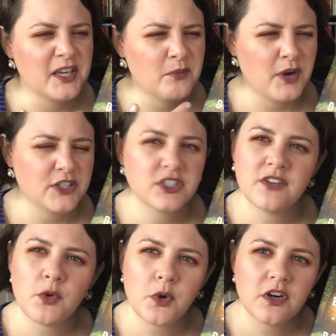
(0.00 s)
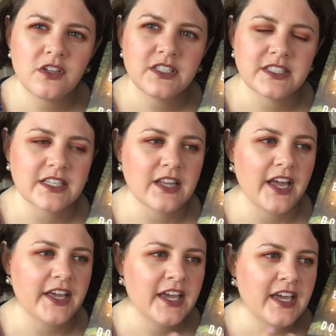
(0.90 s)
the impression of a world and to
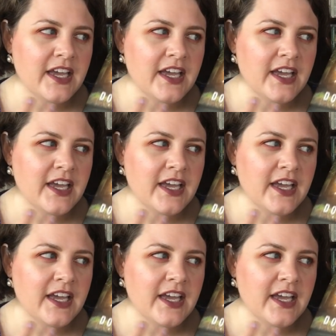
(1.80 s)
like